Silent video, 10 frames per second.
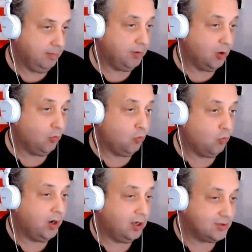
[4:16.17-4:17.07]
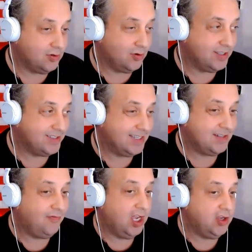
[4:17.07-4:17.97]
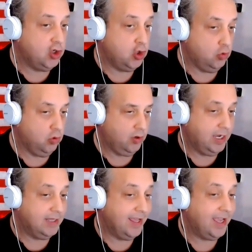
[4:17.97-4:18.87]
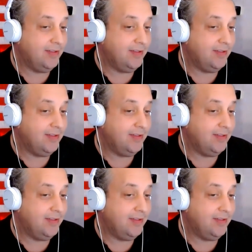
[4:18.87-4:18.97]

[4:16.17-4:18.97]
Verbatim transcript: But we also know this has to fit you. Okay.